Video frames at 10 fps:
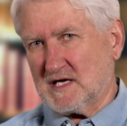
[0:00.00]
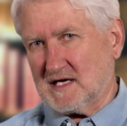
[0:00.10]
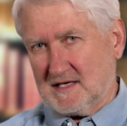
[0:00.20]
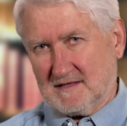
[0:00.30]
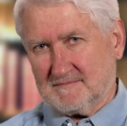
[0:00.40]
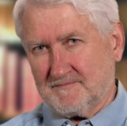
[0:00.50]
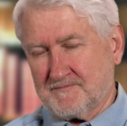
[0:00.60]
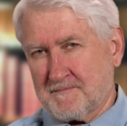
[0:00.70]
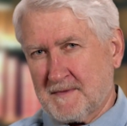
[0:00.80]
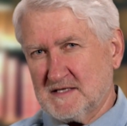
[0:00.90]
men
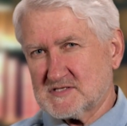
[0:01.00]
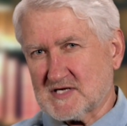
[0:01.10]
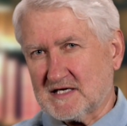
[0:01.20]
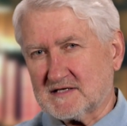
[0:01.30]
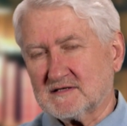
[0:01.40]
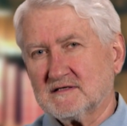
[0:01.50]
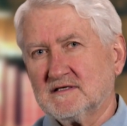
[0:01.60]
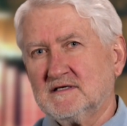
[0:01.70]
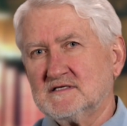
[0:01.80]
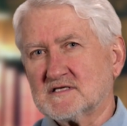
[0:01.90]
sent
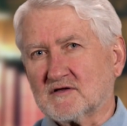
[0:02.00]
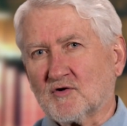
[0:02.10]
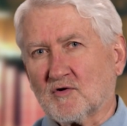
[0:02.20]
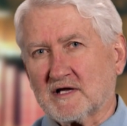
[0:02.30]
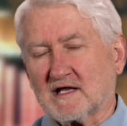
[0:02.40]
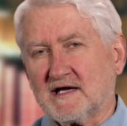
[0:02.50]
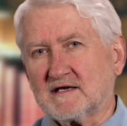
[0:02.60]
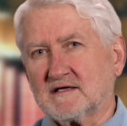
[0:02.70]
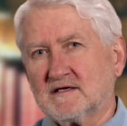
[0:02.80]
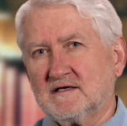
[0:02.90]
to the Holy
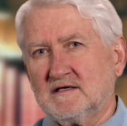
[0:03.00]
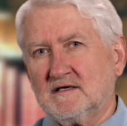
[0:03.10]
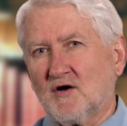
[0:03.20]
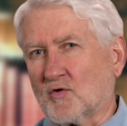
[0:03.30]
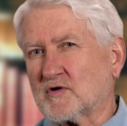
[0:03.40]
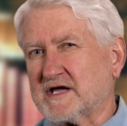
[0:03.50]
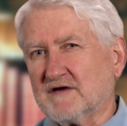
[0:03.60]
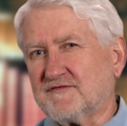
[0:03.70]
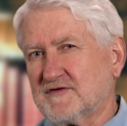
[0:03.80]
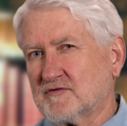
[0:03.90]
Land. Only a
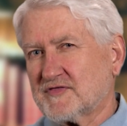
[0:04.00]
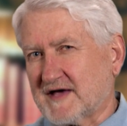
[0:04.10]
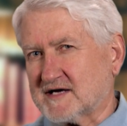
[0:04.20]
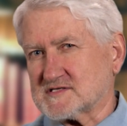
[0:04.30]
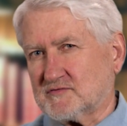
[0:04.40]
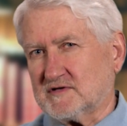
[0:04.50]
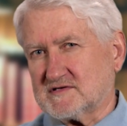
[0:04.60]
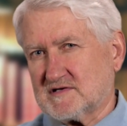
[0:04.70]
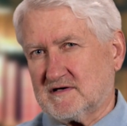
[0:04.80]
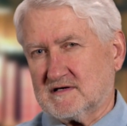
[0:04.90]
few thousand
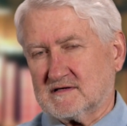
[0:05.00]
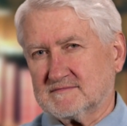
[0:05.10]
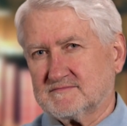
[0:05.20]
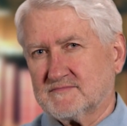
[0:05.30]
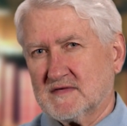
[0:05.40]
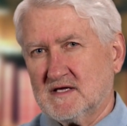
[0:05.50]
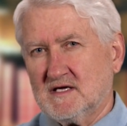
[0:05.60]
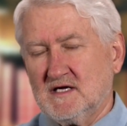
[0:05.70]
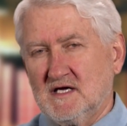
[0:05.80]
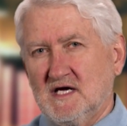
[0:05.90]
returned.
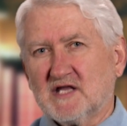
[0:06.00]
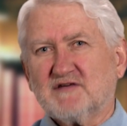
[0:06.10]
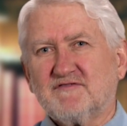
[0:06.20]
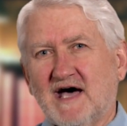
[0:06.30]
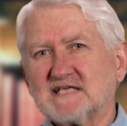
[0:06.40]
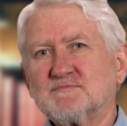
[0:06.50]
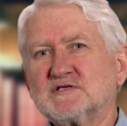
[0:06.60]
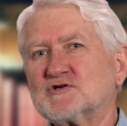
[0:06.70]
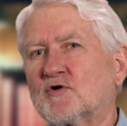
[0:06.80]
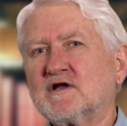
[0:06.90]
And the vast
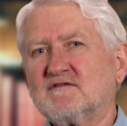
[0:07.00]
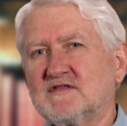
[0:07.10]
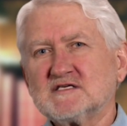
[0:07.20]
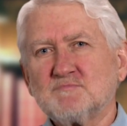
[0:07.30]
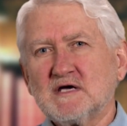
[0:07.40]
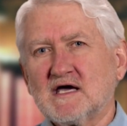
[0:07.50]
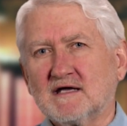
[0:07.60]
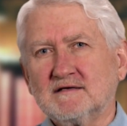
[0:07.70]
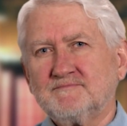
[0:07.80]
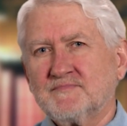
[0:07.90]
majority of these
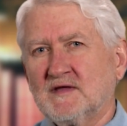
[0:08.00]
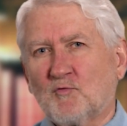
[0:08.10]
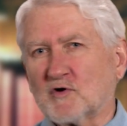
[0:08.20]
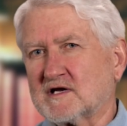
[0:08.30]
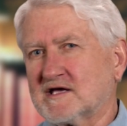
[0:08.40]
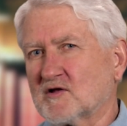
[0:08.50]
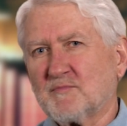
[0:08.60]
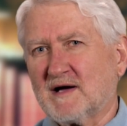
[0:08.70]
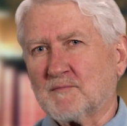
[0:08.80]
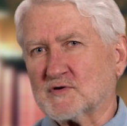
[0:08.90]
men weren't killed
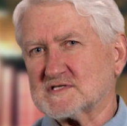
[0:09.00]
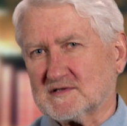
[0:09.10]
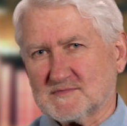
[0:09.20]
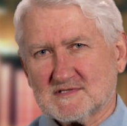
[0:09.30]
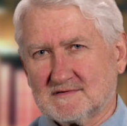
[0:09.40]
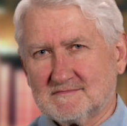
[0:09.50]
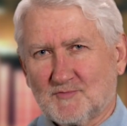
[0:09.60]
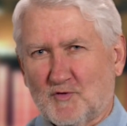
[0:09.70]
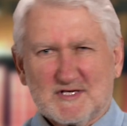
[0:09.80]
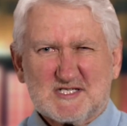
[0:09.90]
by Muslims
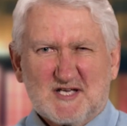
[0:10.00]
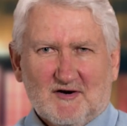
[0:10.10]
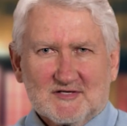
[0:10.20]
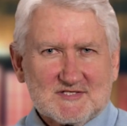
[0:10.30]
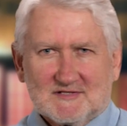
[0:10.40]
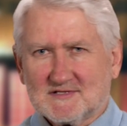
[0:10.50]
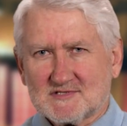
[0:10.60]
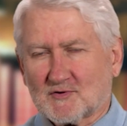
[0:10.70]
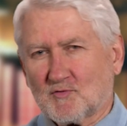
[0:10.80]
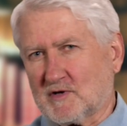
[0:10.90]
or the
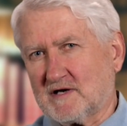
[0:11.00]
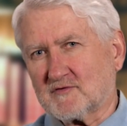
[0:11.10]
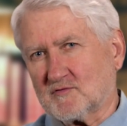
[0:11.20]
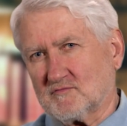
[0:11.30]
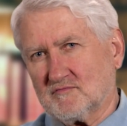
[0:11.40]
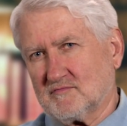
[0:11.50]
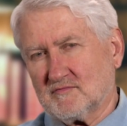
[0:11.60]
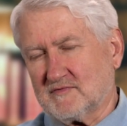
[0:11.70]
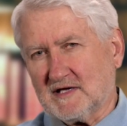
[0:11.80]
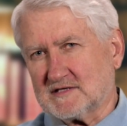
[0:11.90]
Saracens or whatever
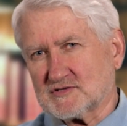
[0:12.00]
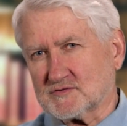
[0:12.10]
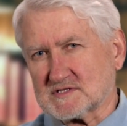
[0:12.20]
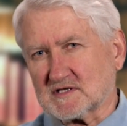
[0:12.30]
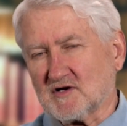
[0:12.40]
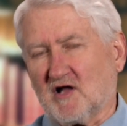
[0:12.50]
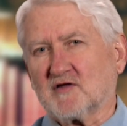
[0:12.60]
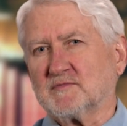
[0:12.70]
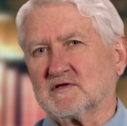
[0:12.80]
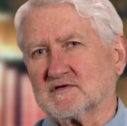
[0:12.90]
they chose to call
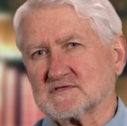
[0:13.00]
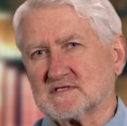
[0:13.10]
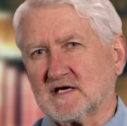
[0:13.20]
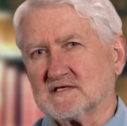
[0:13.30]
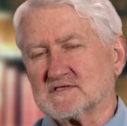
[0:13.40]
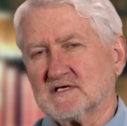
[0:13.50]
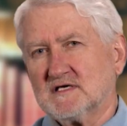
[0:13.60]
them in those days,